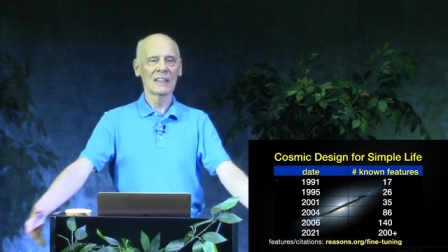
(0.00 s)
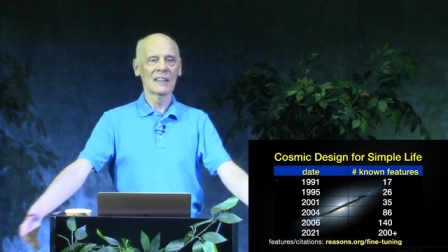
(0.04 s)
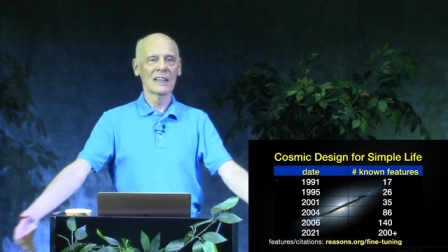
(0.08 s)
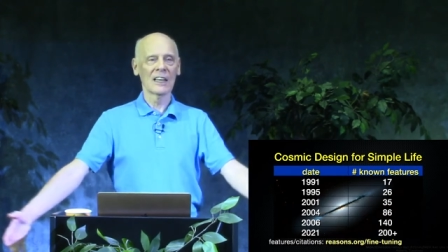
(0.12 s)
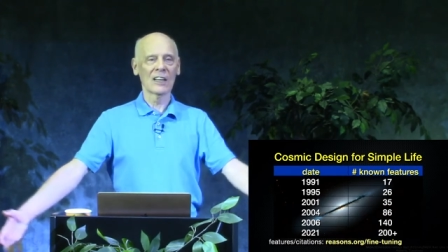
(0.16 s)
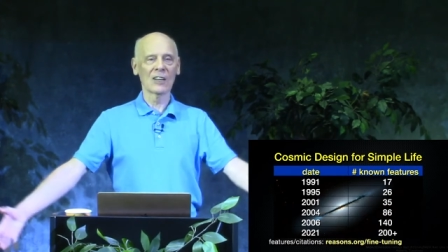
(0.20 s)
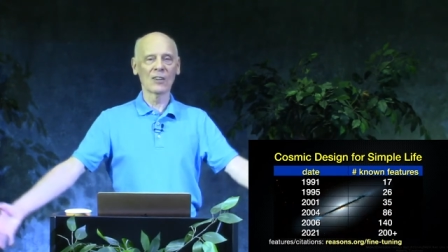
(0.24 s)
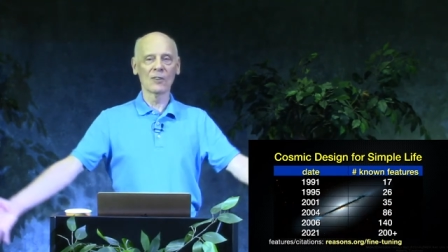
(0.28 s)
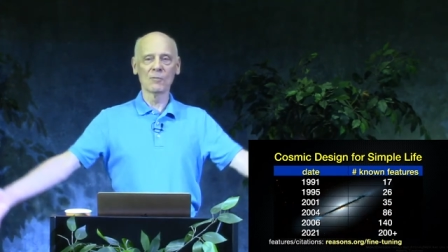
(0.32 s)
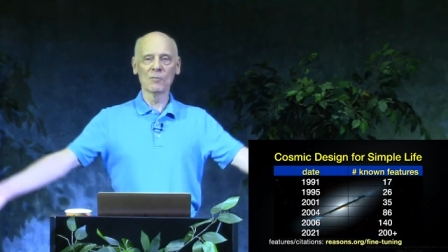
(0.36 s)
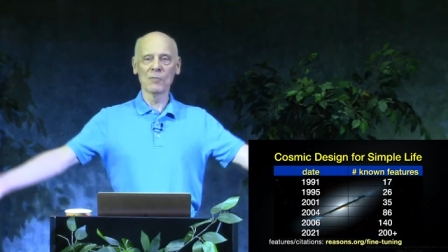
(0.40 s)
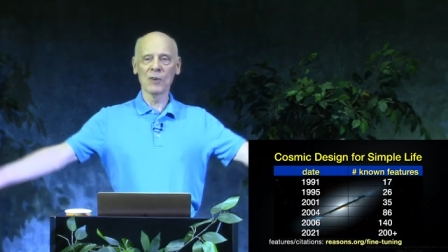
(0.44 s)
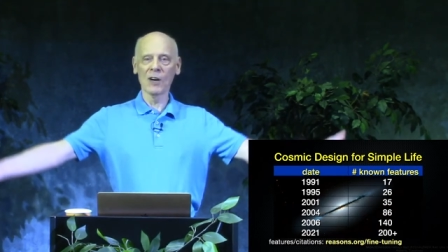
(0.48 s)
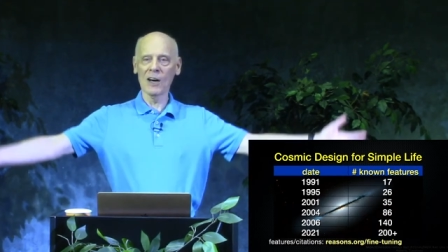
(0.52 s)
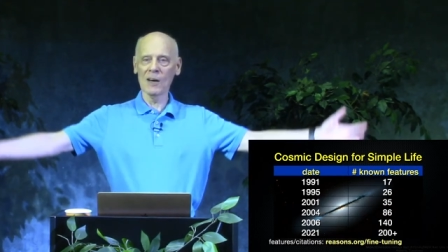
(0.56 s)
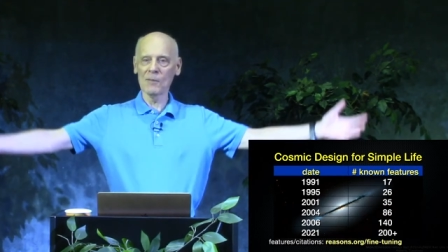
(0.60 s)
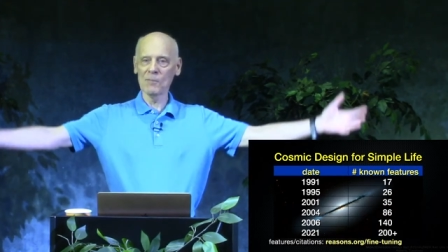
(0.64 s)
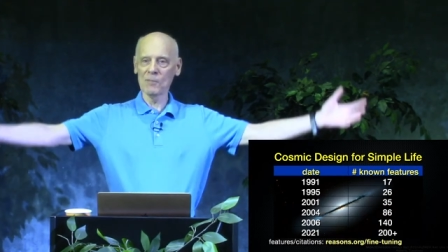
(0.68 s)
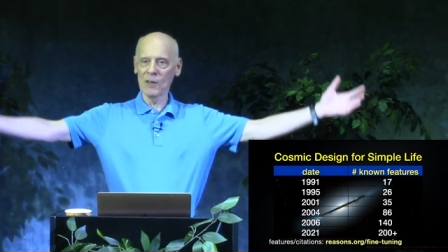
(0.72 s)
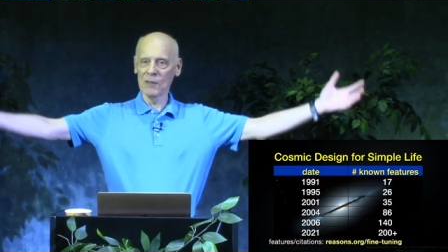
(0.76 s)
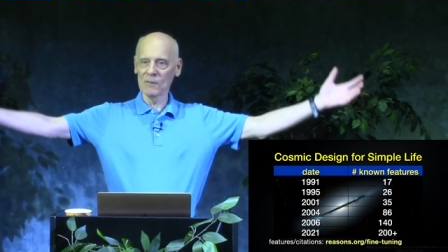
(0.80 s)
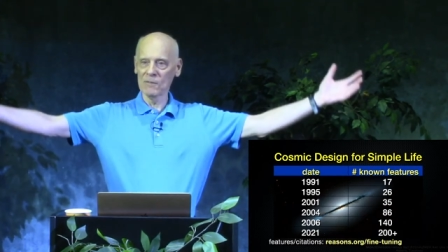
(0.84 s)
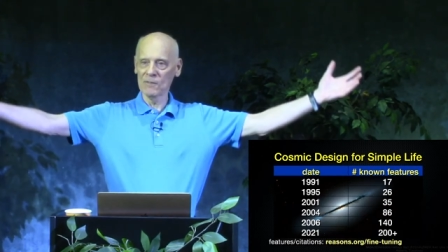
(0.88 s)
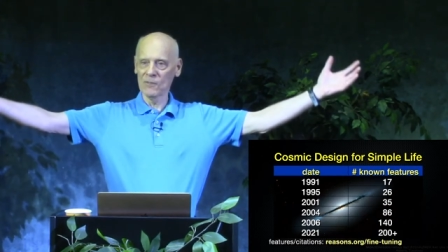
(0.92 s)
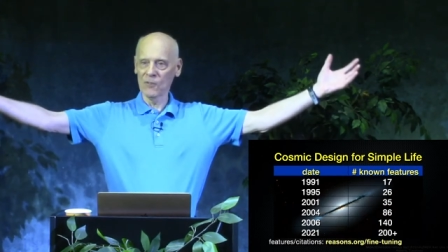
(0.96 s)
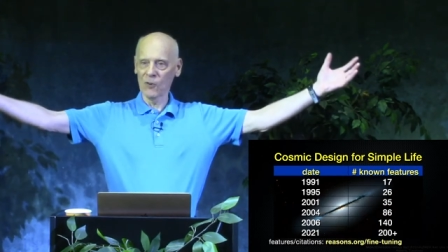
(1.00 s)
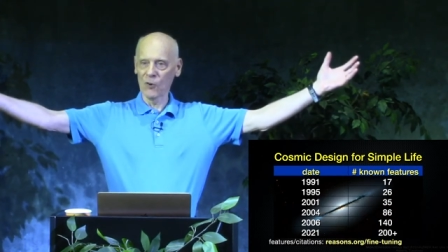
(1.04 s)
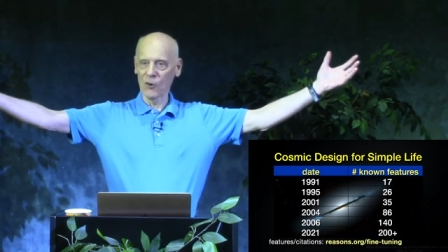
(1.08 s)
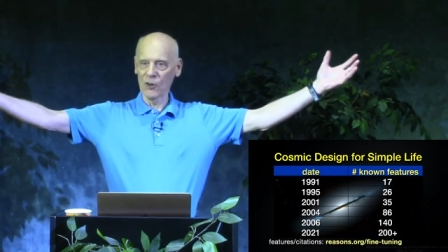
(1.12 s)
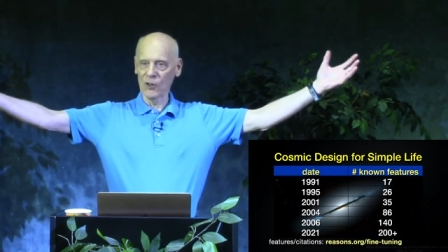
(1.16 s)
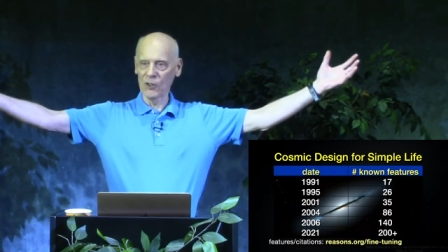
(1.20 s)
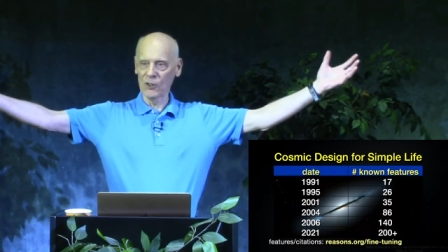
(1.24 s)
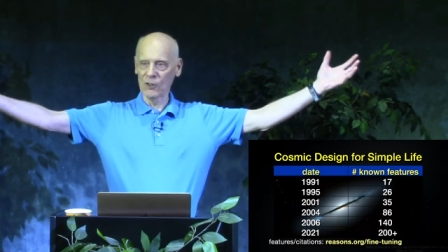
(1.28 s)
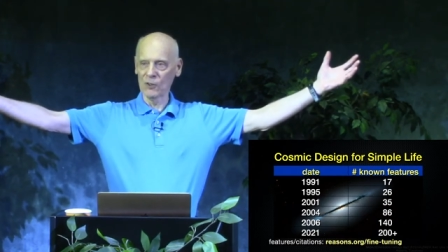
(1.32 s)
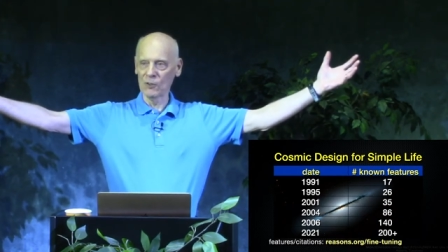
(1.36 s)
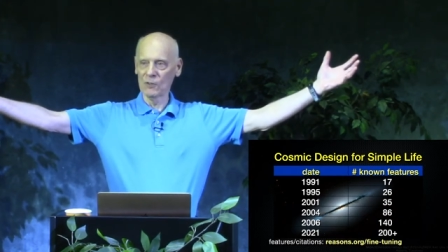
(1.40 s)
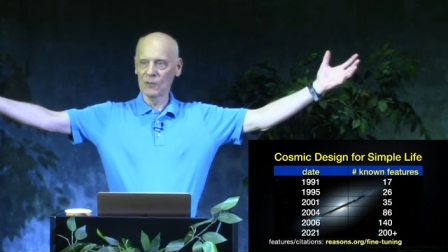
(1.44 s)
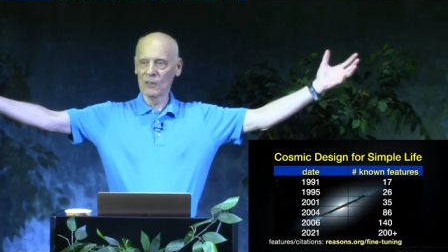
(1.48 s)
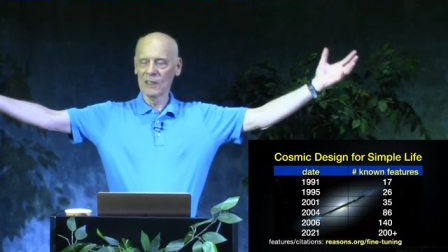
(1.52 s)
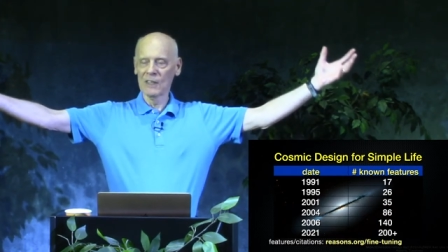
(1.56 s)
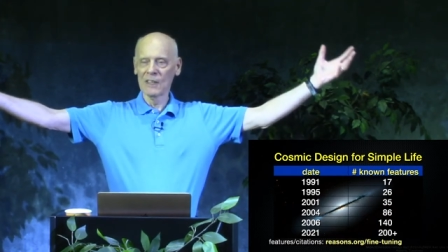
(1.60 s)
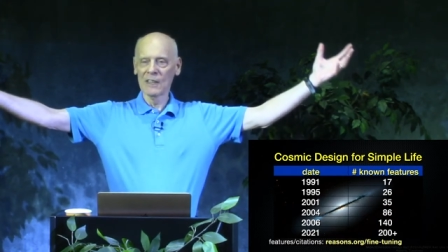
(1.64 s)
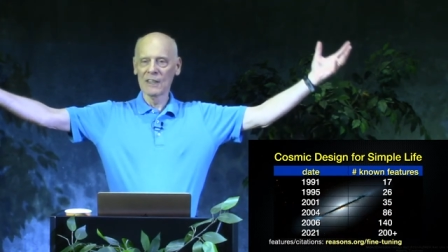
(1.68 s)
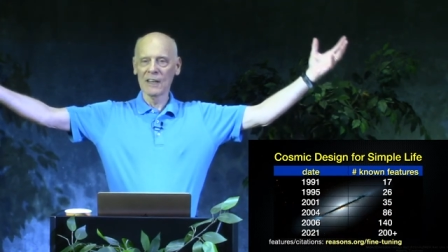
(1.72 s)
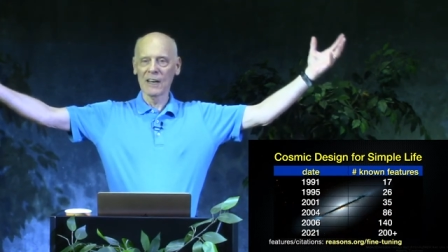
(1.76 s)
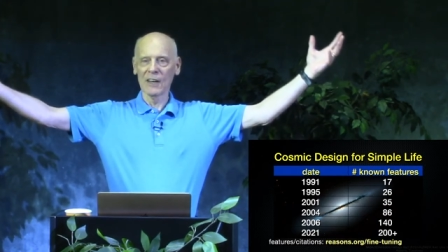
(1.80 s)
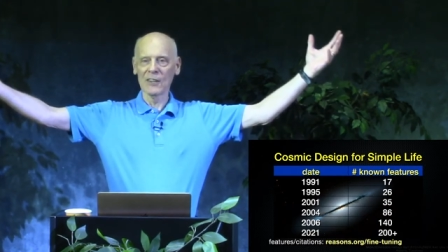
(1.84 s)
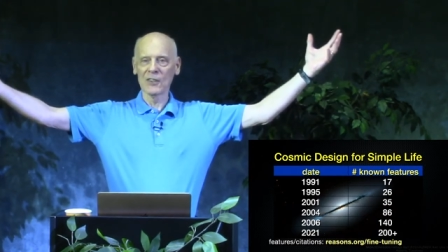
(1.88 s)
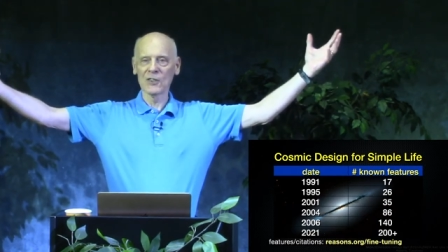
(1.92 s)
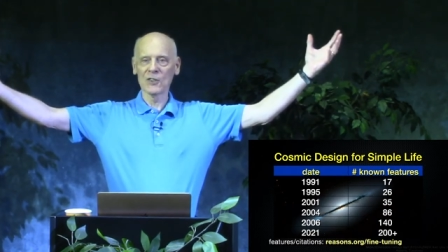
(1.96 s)
it'll pop up for you
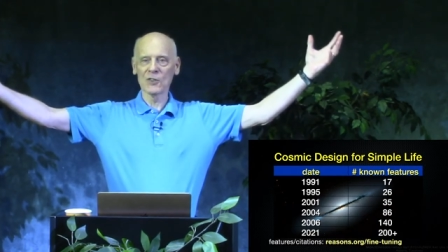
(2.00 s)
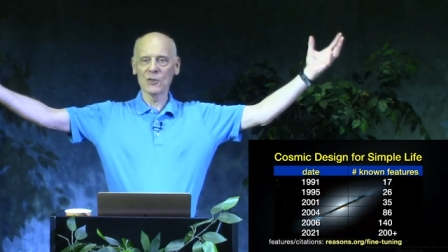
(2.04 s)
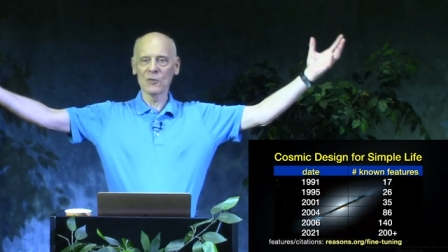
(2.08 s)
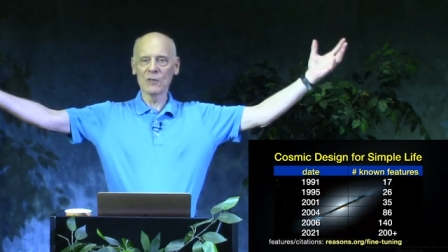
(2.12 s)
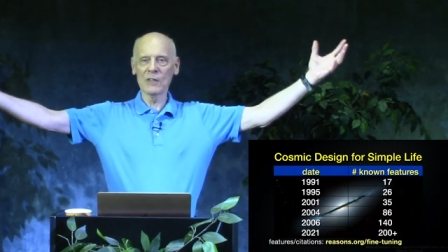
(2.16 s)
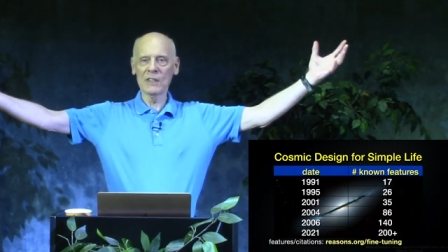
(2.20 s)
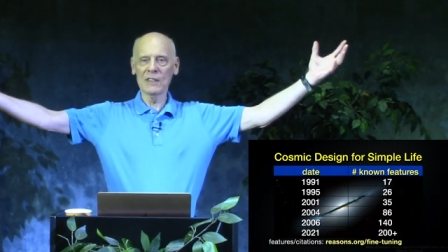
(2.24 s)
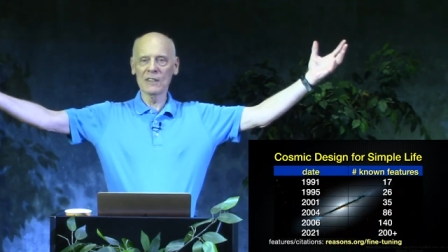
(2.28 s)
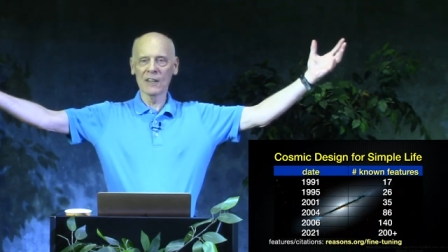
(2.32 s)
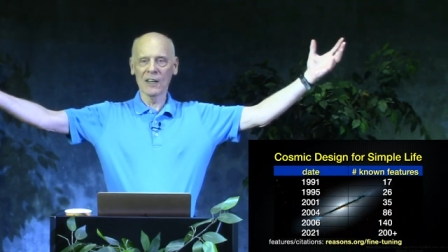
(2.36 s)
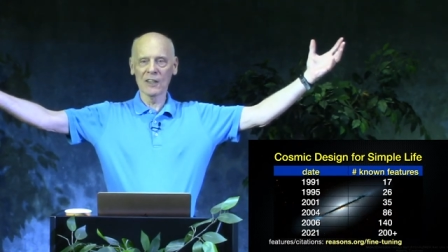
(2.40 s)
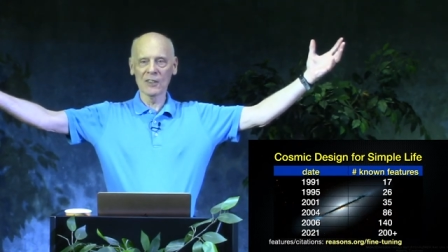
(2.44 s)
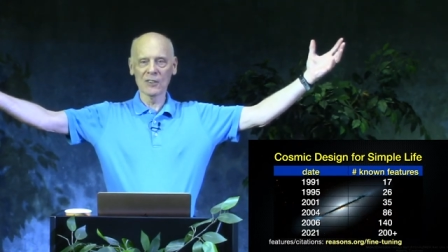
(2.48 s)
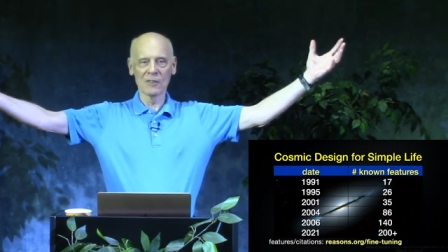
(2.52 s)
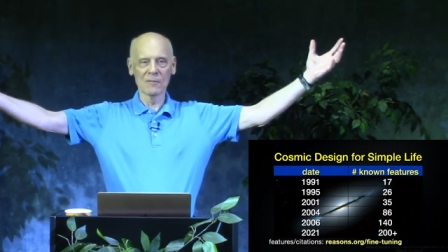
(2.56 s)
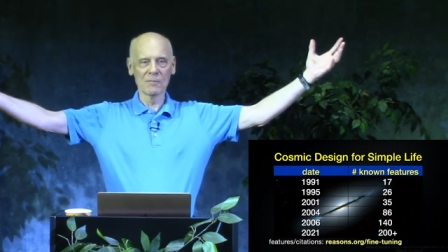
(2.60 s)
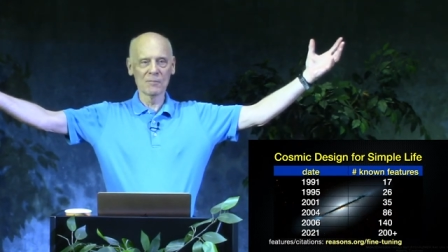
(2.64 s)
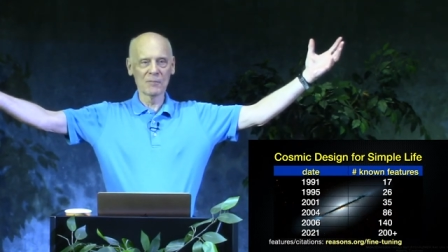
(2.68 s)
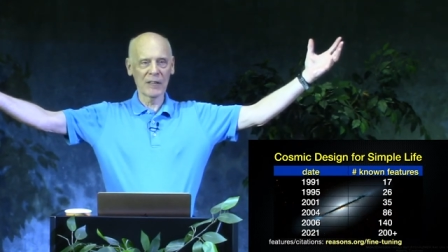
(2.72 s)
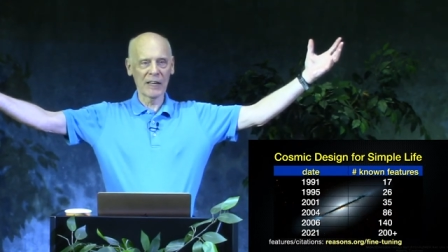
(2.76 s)
a 300